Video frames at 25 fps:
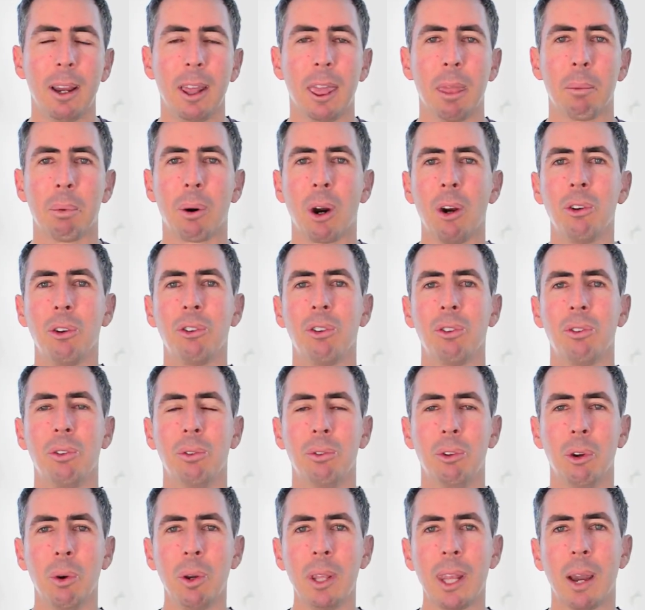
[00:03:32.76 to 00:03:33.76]
In the process
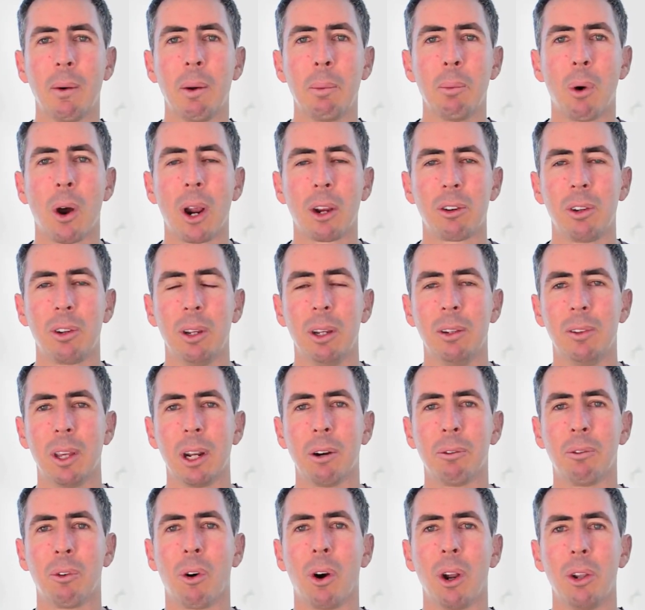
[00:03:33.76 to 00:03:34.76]
of doing that, we might actually
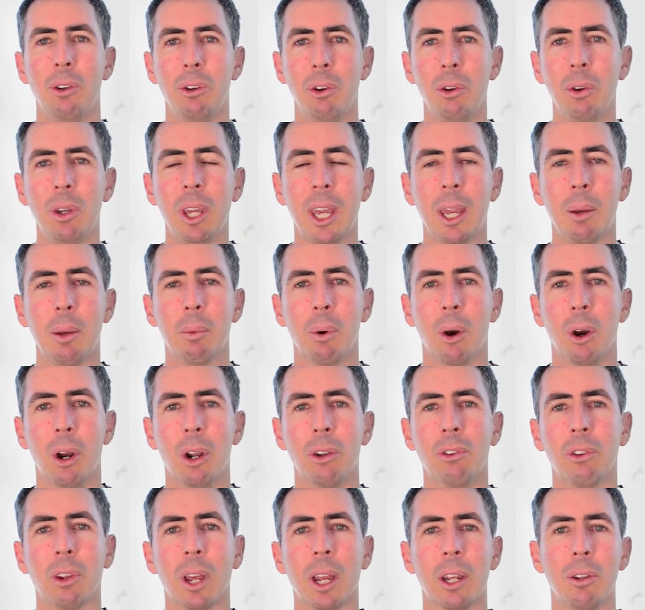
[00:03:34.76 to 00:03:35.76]
identify new
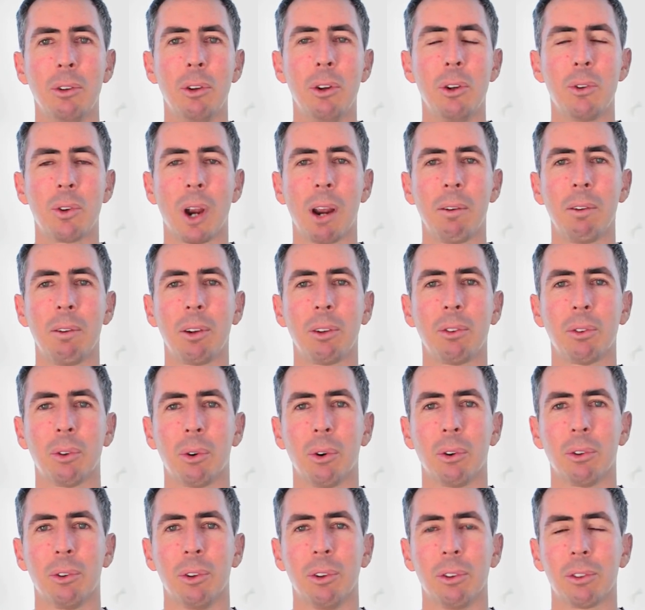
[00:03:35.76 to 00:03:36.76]
keywords and new traffic
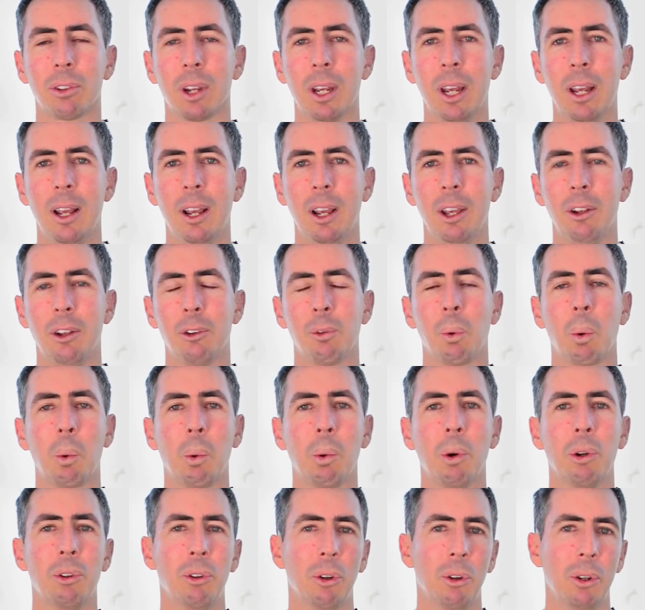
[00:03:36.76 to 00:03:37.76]
sources. So what we
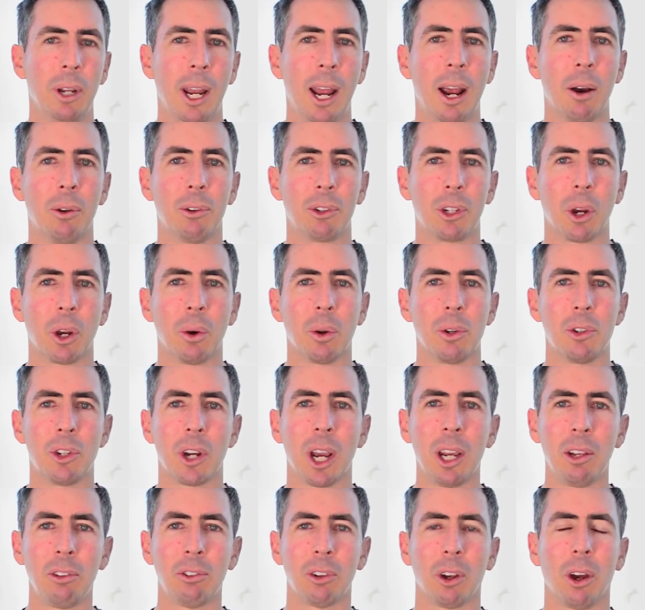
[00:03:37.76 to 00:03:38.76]
want to do now is go and
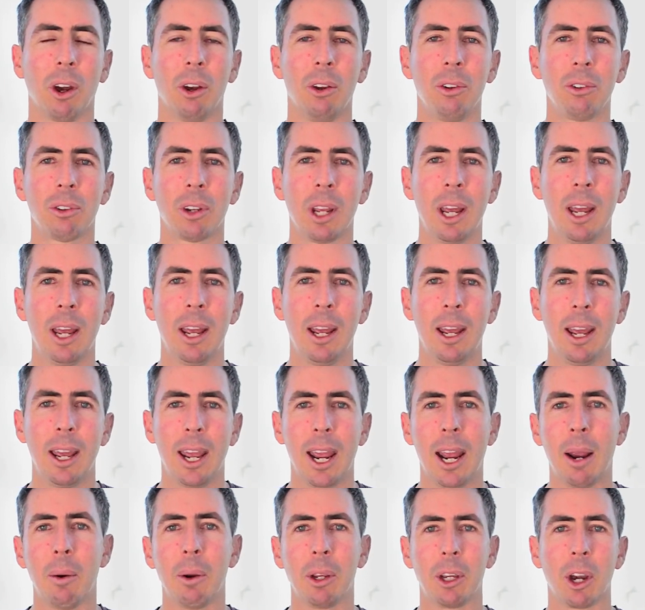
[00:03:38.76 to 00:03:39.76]
chase those,
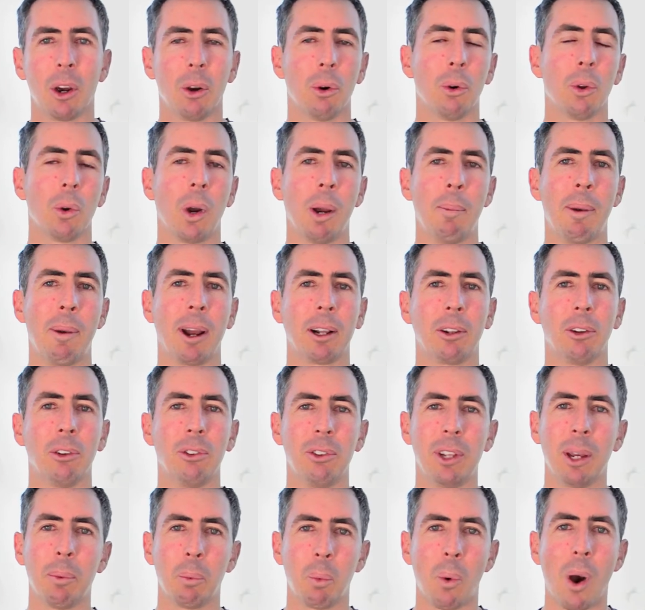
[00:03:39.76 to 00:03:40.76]
and we go all the way back to
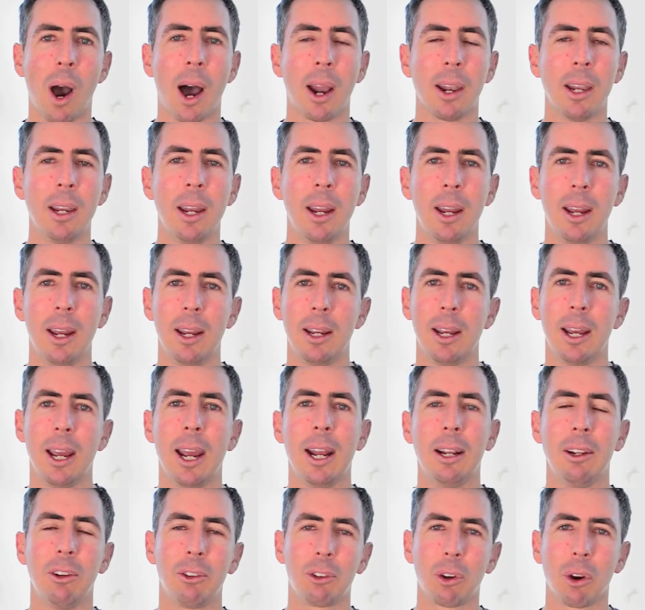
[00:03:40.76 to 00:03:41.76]
step 1
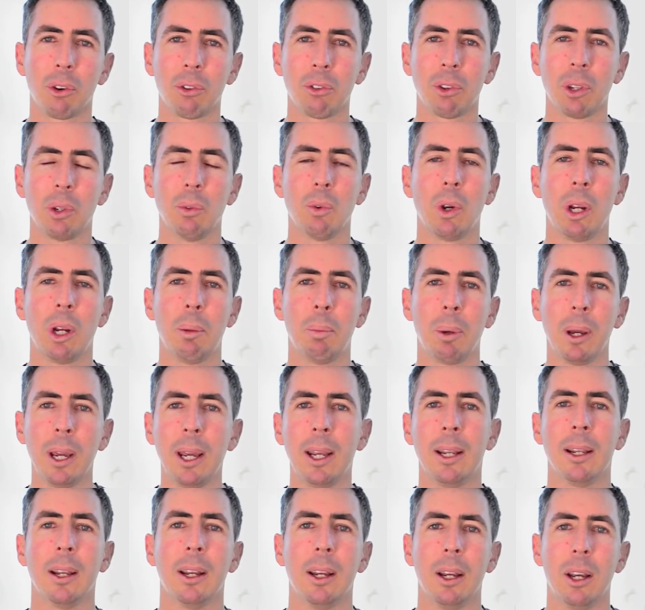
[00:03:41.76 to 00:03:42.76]
and just constantly
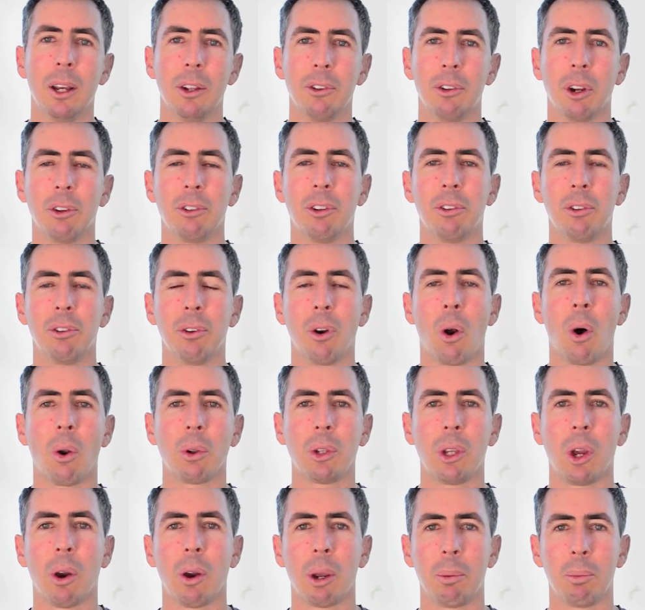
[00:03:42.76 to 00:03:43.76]
repeat. So it's just an
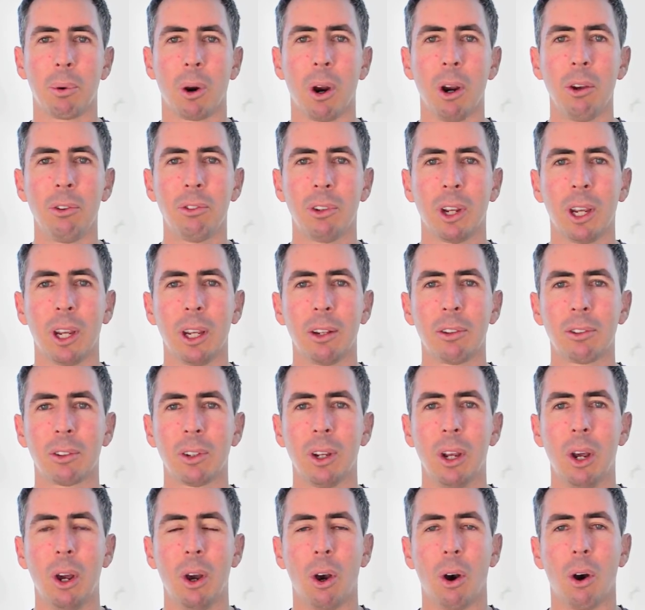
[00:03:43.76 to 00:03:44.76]
ongoing process
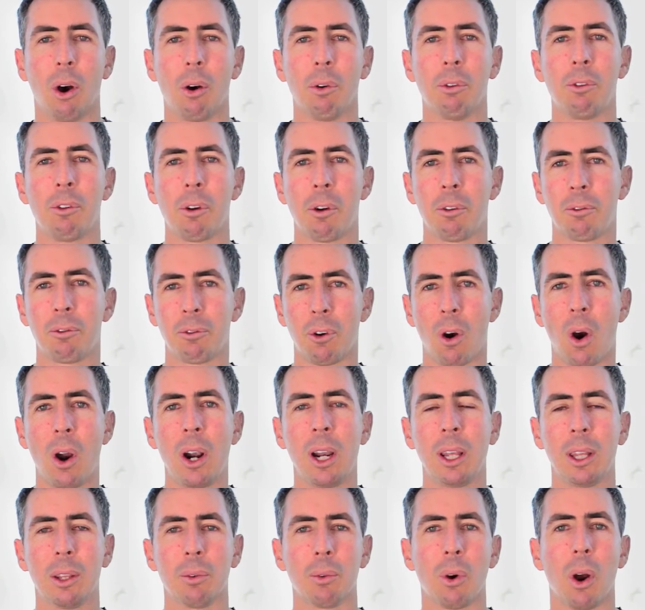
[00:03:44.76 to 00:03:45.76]
of
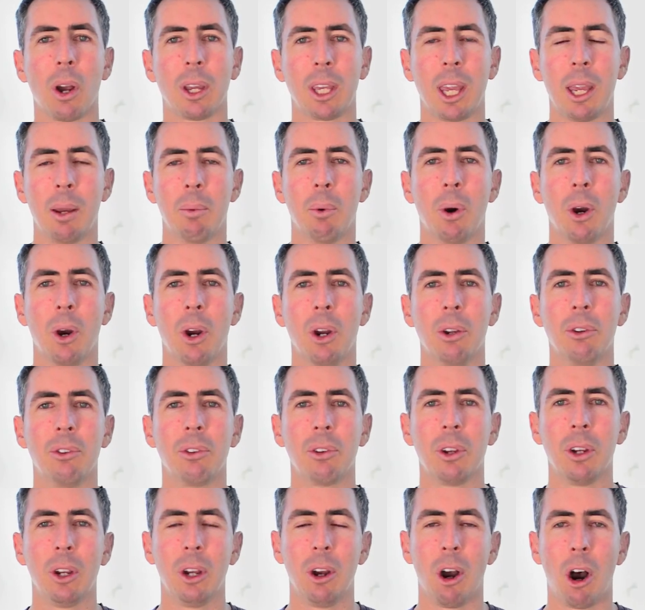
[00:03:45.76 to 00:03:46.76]
finding the right
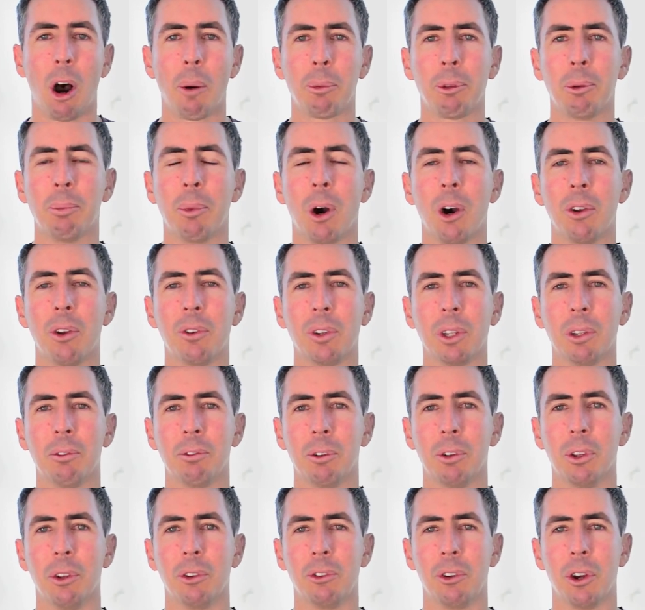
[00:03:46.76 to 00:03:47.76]
keywords, optimizing
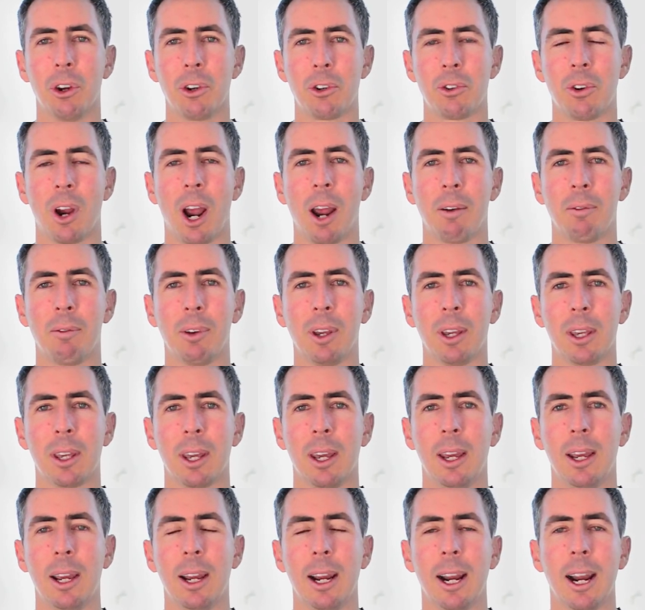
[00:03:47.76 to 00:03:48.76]
for the search traffic,
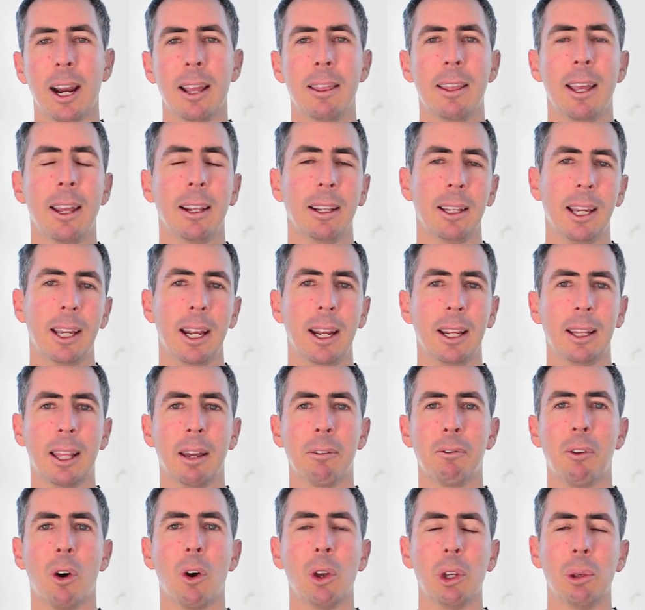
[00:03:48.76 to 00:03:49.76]
and then getting
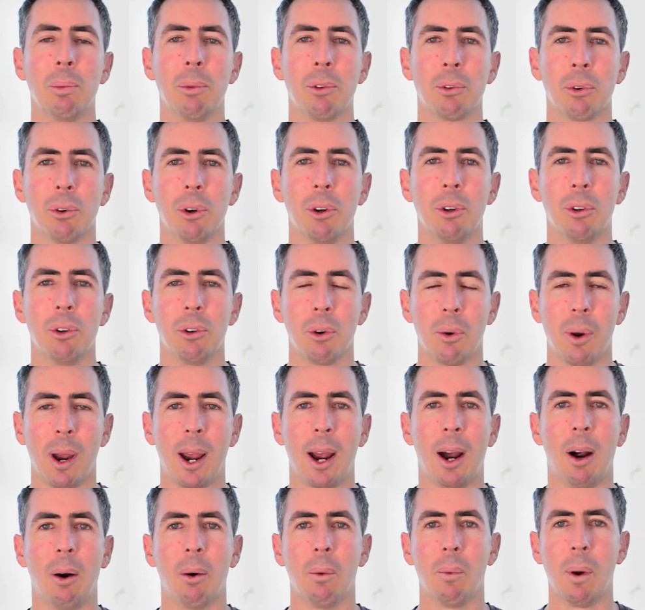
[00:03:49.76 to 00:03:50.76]
that volume through to
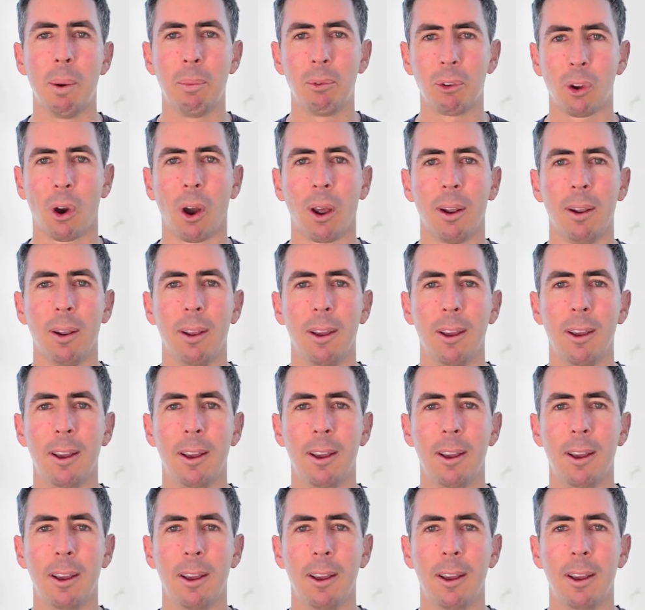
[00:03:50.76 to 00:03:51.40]
our website.